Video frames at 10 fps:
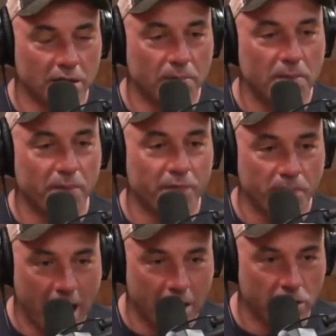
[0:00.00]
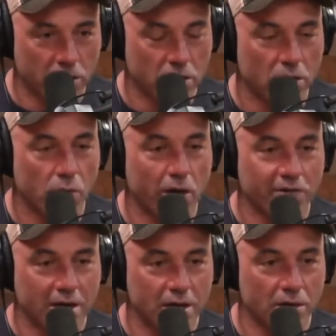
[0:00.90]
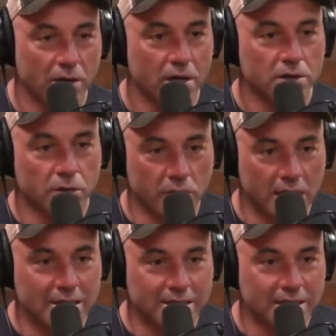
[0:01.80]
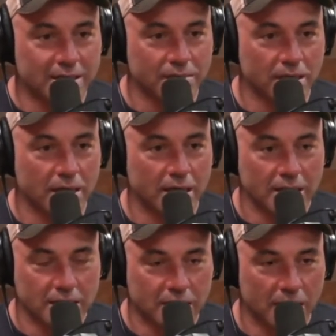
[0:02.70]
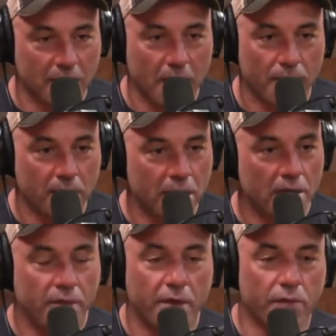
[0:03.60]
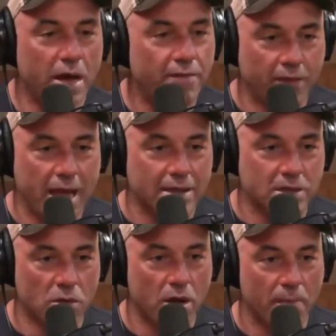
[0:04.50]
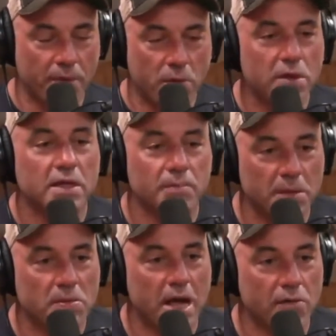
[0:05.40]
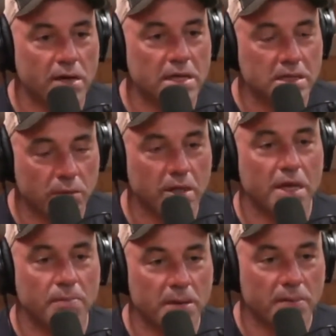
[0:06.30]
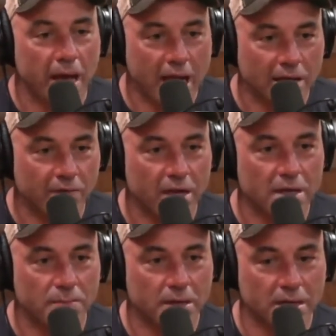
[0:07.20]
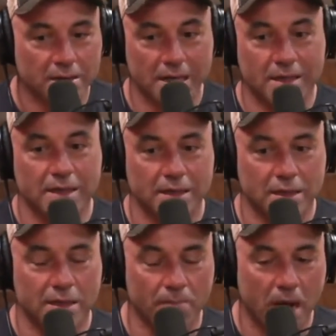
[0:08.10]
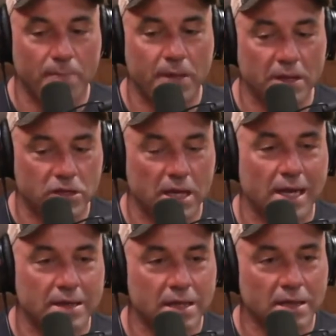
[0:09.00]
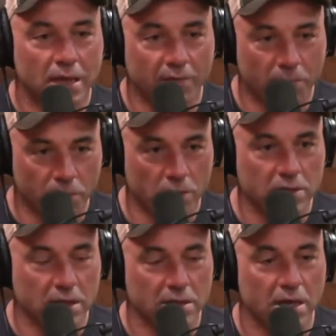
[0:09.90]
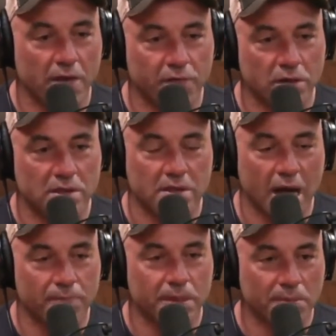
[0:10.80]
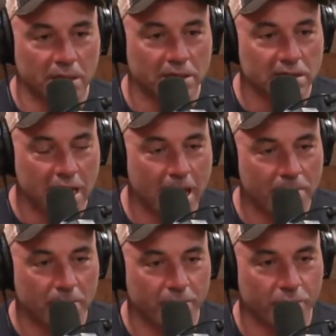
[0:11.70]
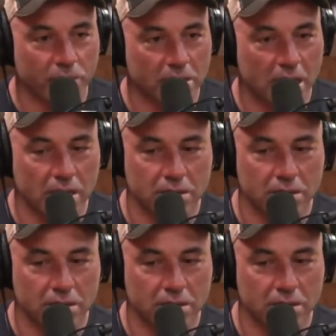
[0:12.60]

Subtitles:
And the people from Patagonia don't want that either. So when they see something like this come up, their red flags go up. They want to get people outraged. They want to get people activated because they think that there might be a chance that if you protest enough, you can stop something like this happening before it does.